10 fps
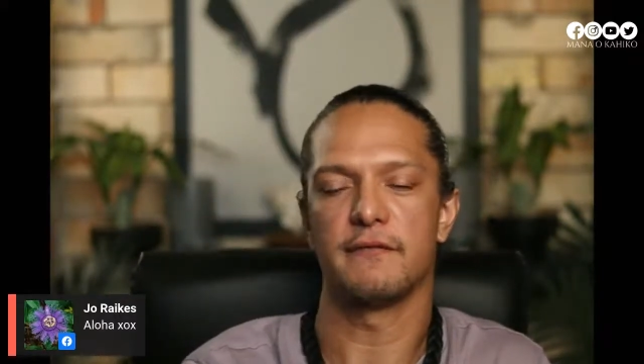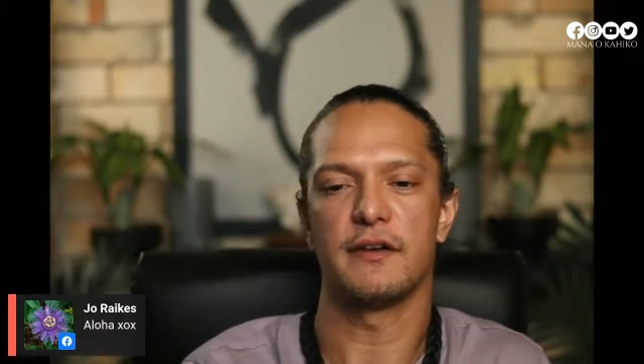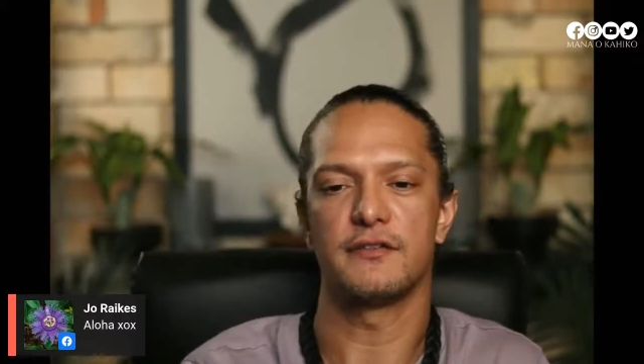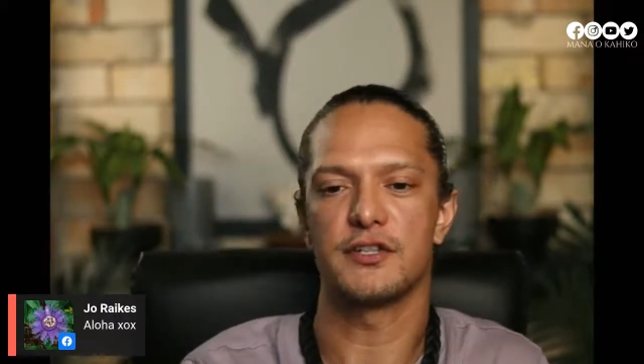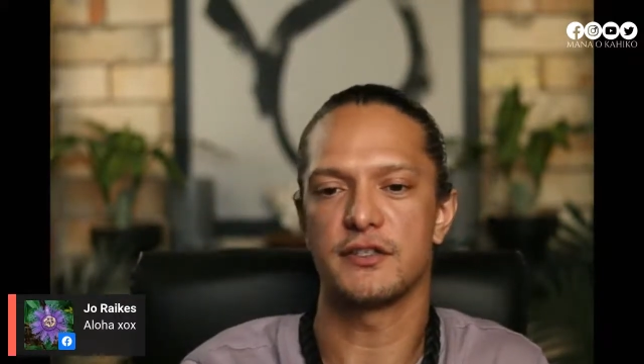
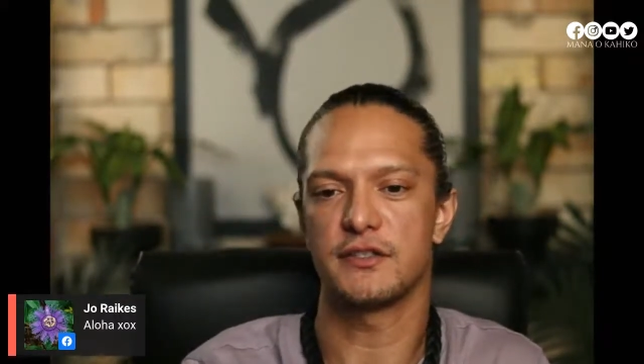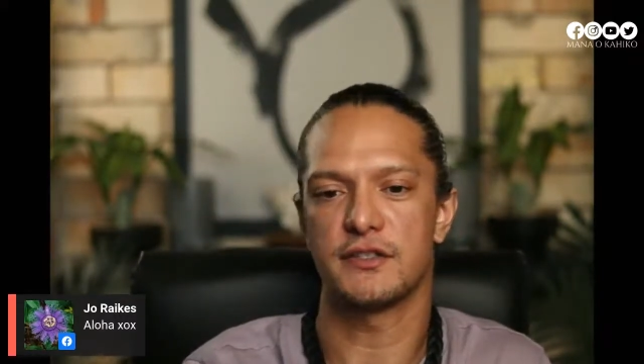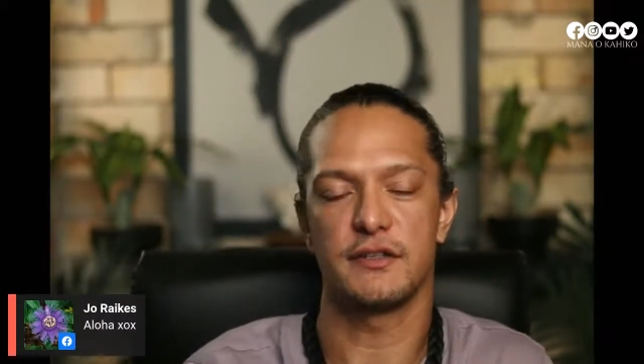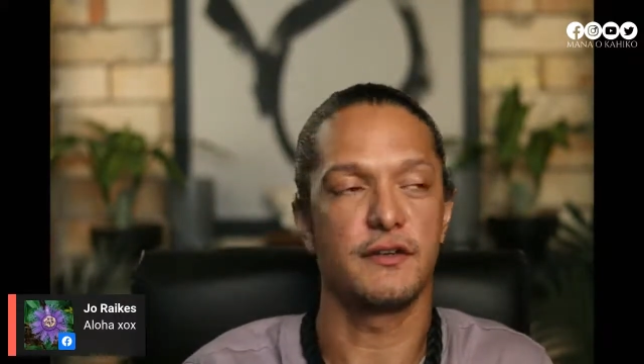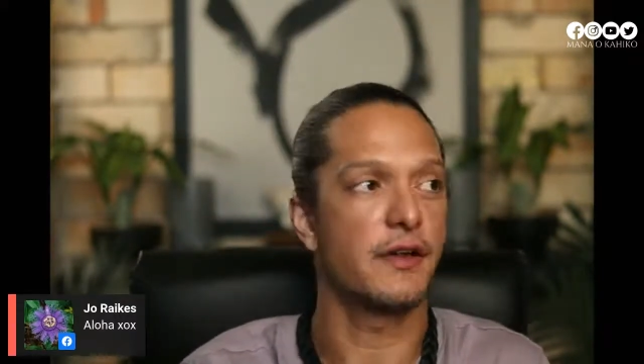Just
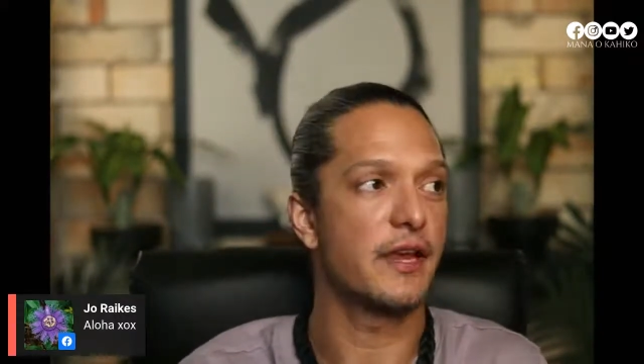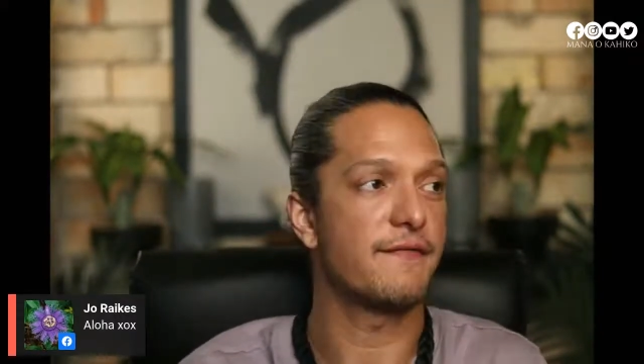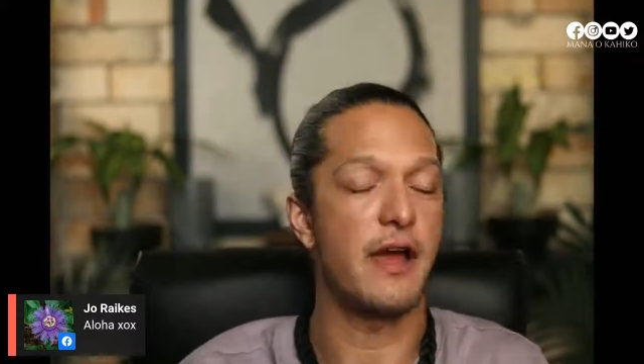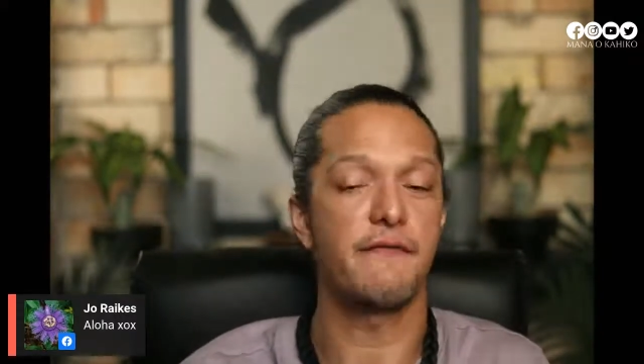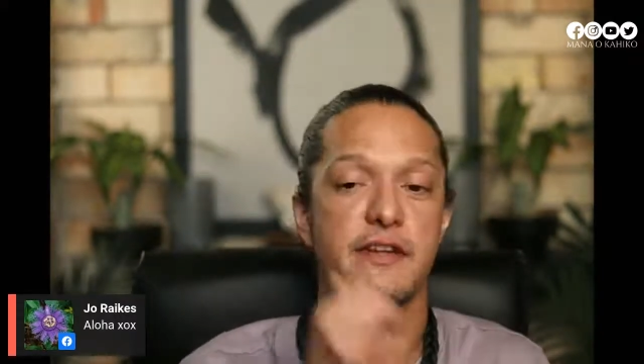if you
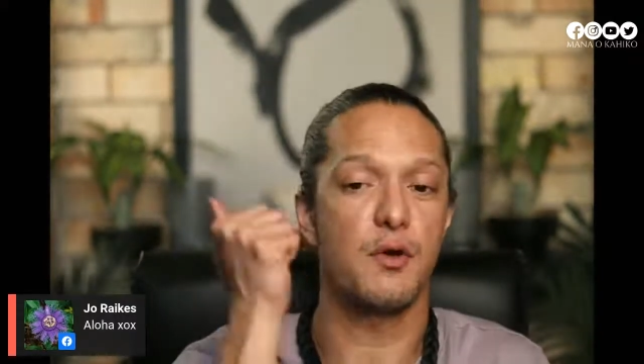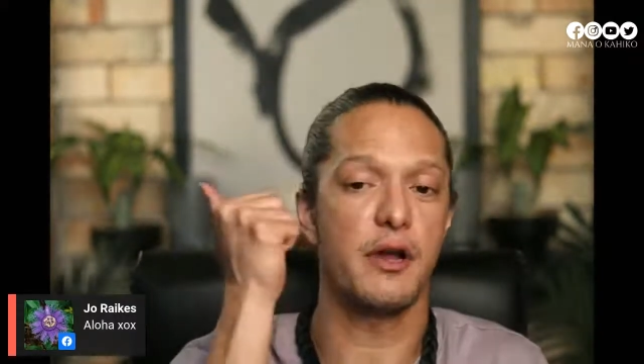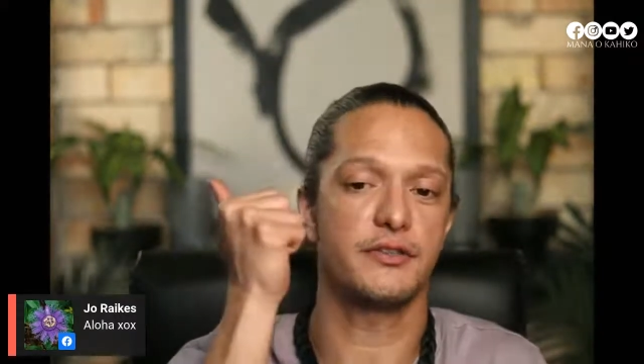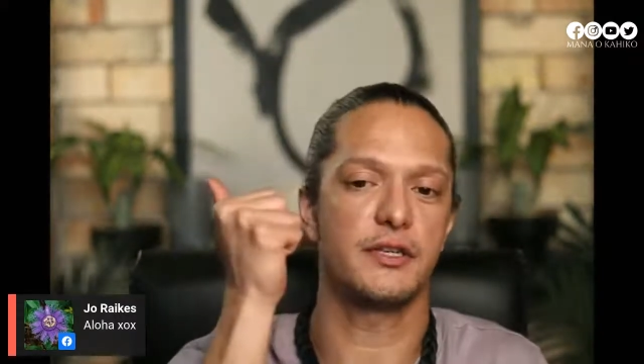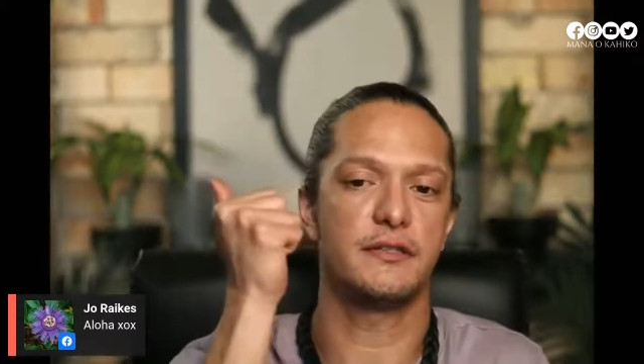have any
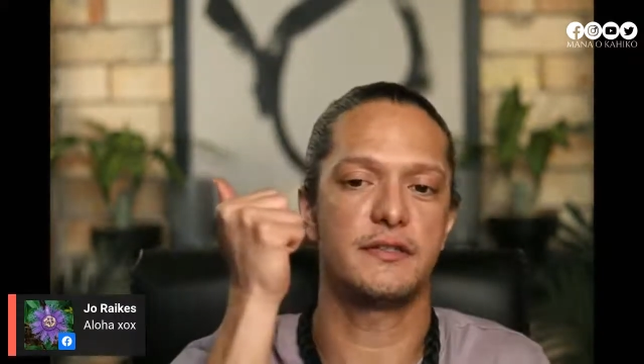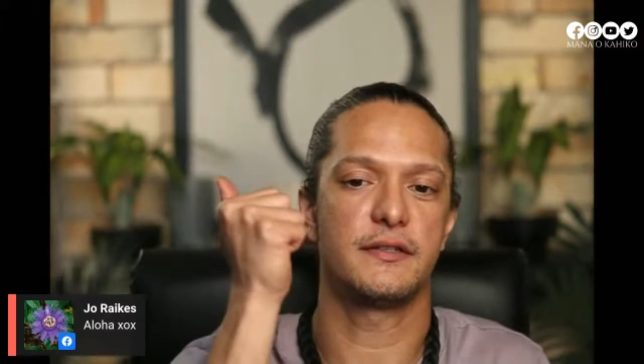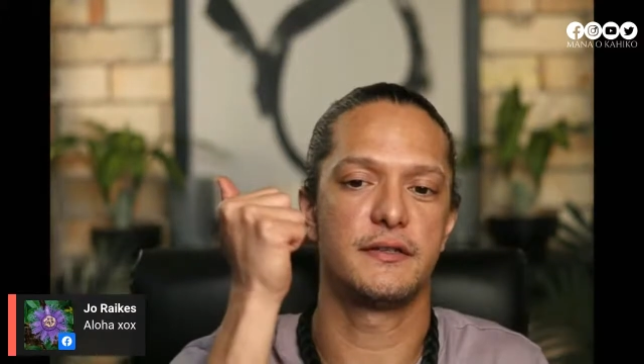questions,